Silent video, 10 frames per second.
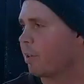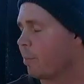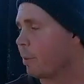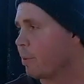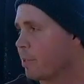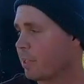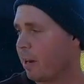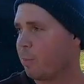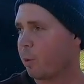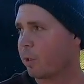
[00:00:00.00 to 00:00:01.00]
you come here with a
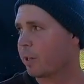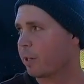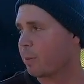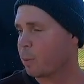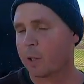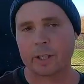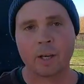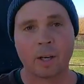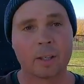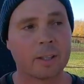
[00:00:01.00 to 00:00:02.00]
skateboard, you're gonna be working
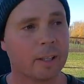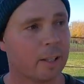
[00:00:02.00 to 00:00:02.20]
hard.